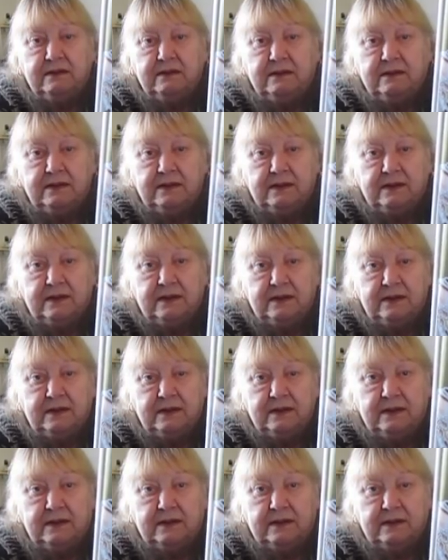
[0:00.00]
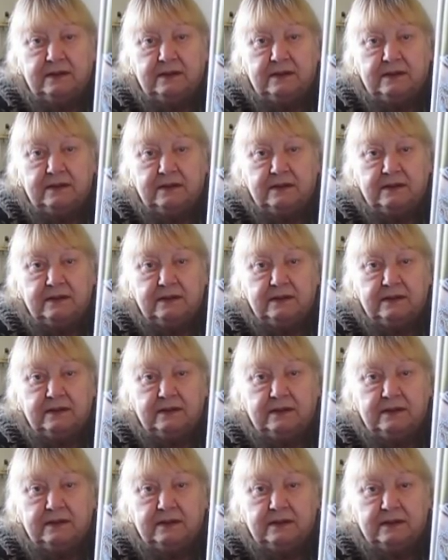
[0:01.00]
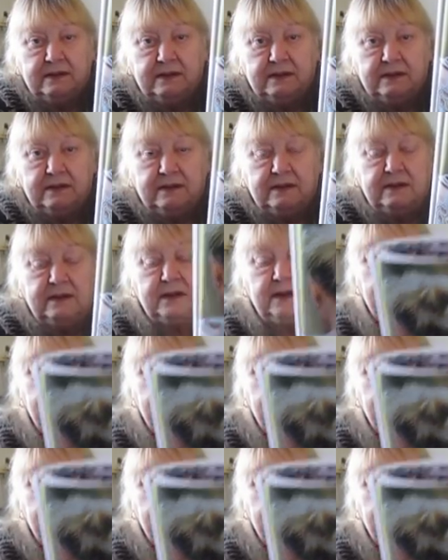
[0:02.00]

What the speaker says: (silence)